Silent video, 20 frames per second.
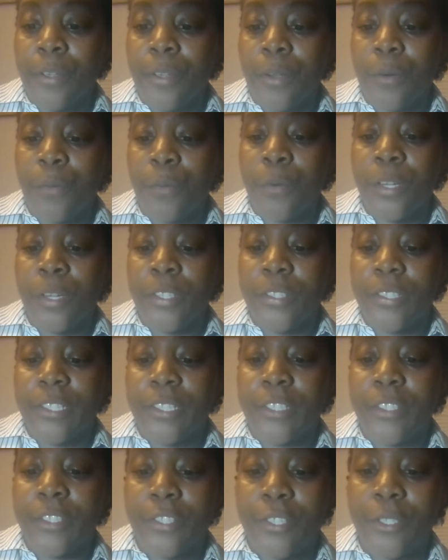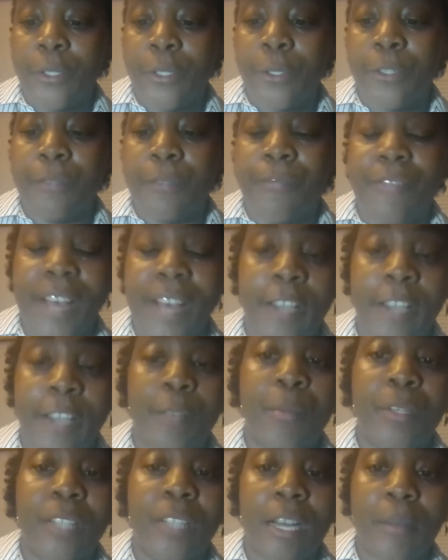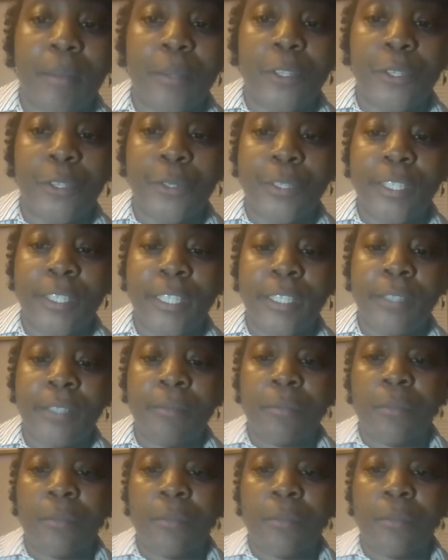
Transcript: was considered a valuable opportunity